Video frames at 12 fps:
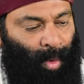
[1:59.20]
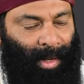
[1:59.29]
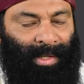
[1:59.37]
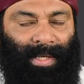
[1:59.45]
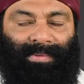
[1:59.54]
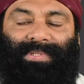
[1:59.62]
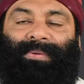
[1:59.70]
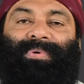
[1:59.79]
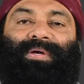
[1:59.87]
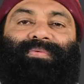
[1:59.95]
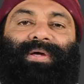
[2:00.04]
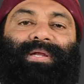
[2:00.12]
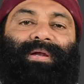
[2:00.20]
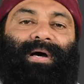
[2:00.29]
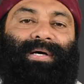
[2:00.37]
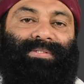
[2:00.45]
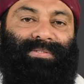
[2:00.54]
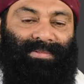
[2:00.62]
One time somebody went and
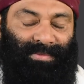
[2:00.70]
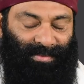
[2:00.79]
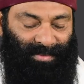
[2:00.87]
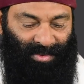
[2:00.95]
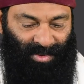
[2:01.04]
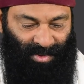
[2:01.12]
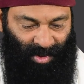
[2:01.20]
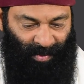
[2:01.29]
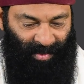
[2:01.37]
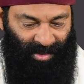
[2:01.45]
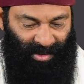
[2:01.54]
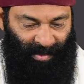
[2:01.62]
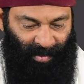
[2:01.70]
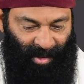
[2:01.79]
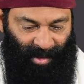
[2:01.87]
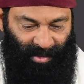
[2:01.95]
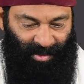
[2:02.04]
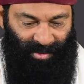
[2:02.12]
asked Swami
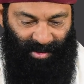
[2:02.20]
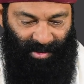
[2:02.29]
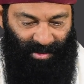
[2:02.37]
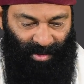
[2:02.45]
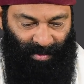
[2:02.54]
Chinmayanandaji,